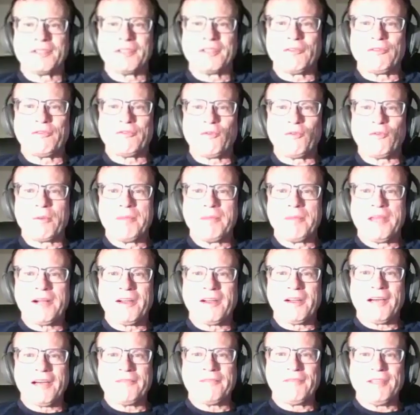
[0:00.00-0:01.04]
the old 4-minute
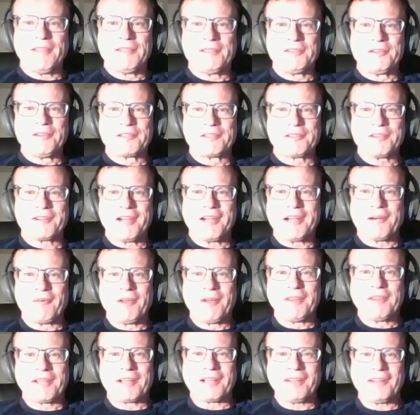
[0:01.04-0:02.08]
offense. You're trying to
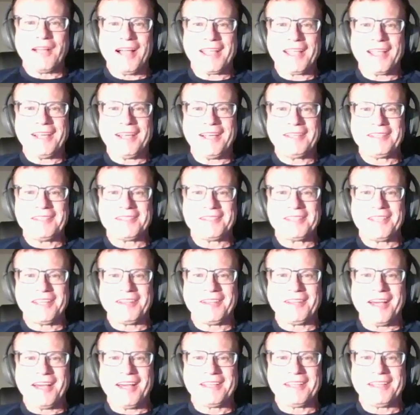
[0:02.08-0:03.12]
run the clock out. You see
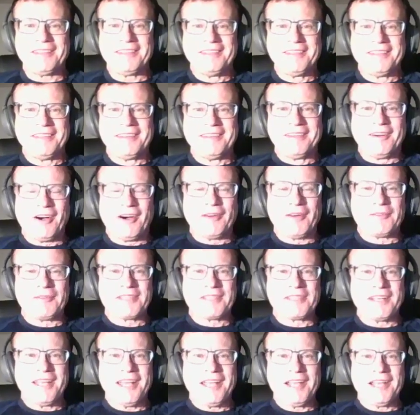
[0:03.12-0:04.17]
a lot of, all of a
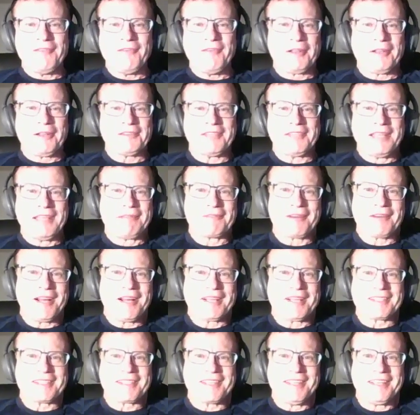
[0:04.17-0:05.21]
sudden, NFL teams right
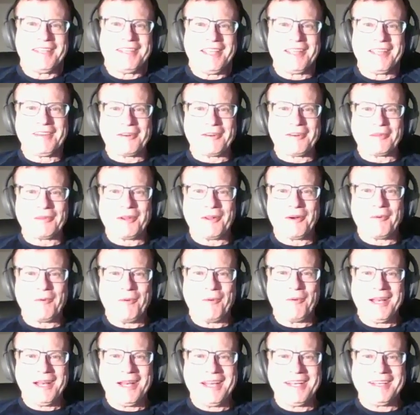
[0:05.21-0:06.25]
on Sunday, they're
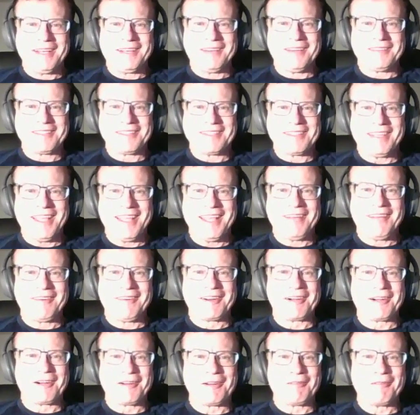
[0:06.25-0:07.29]
winning, and all of a sudden, hey,
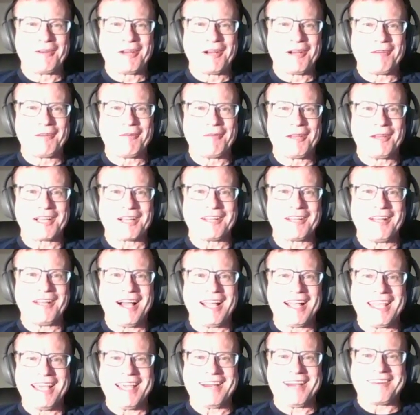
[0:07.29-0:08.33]
we're going to run the
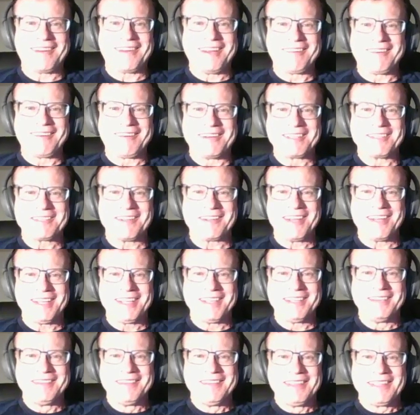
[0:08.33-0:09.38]
clock out, right? We're going to try
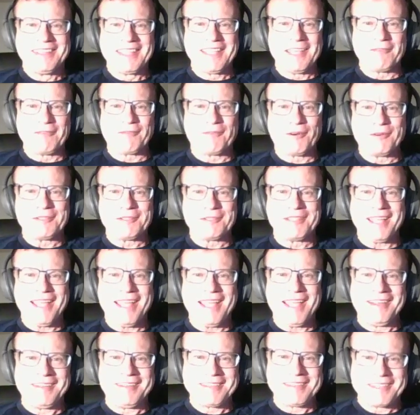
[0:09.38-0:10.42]
to get first
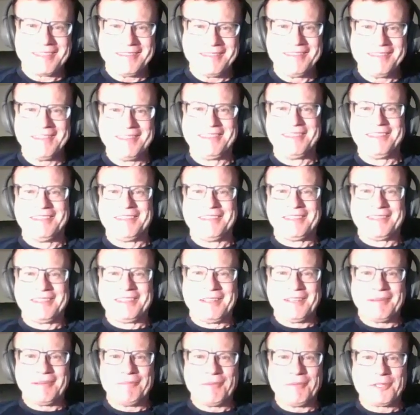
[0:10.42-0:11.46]
downs and
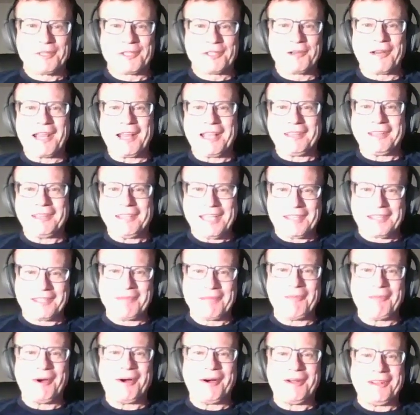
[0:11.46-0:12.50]
matriculate
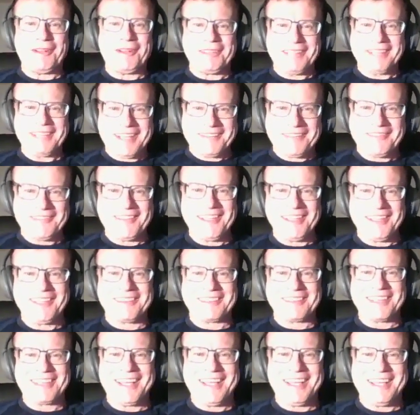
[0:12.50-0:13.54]
the ball
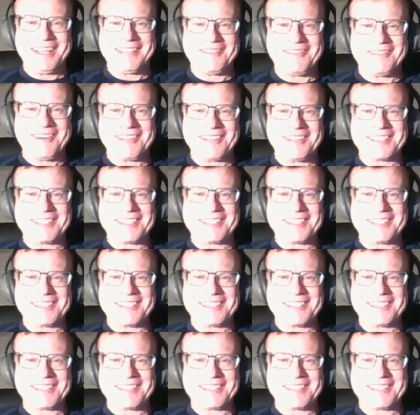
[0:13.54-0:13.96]
downfield kind of very